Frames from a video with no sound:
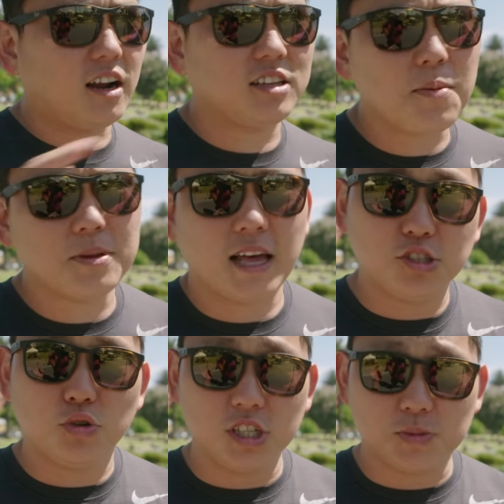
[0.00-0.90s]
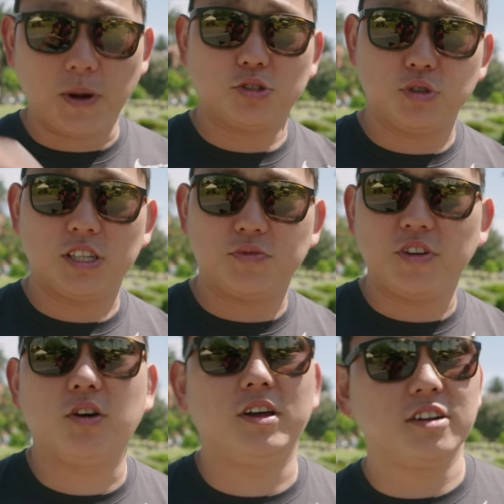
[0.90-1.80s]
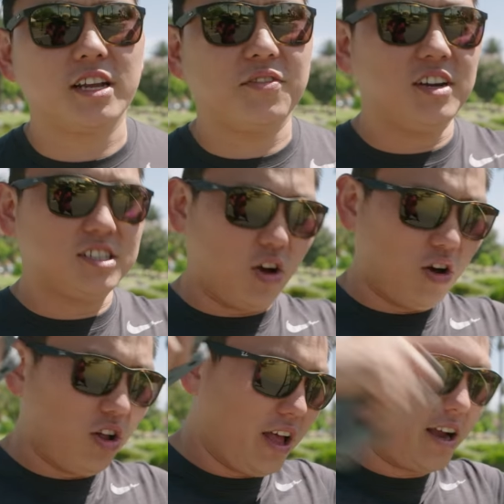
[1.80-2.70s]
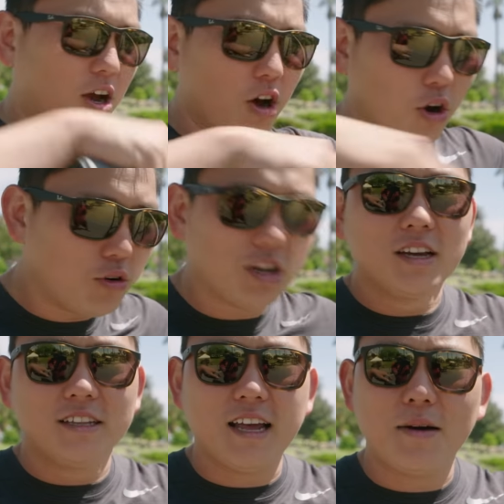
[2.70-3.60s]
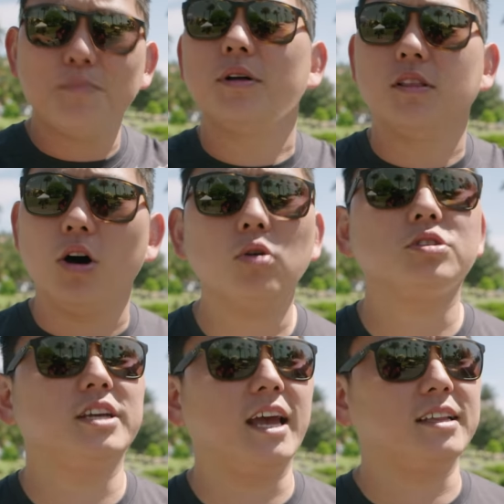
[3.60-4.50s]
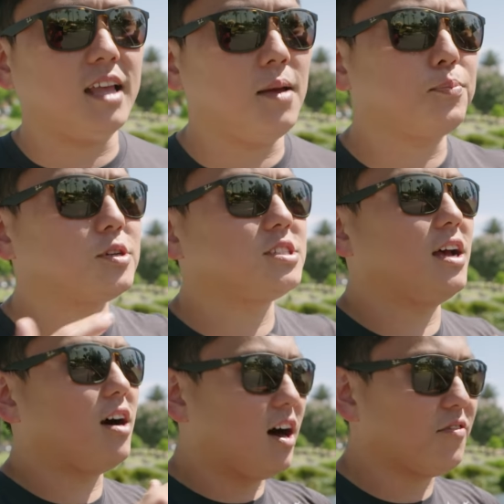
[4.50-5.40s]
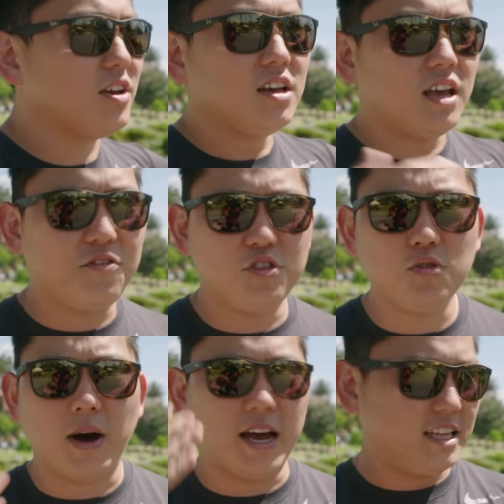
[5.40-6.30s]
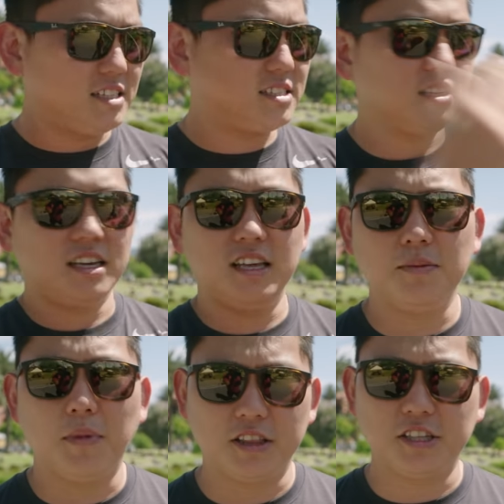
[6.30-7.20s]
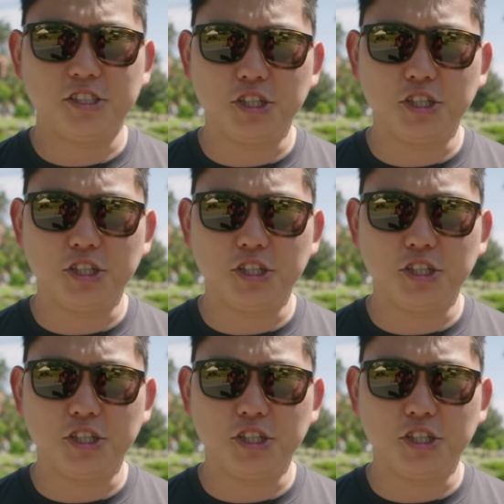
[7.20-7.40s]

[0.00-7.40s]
And on top of that, Zhiyun is sponsoring this video, and they're giving us all a code down below to get ten percent off if you buy this in the month of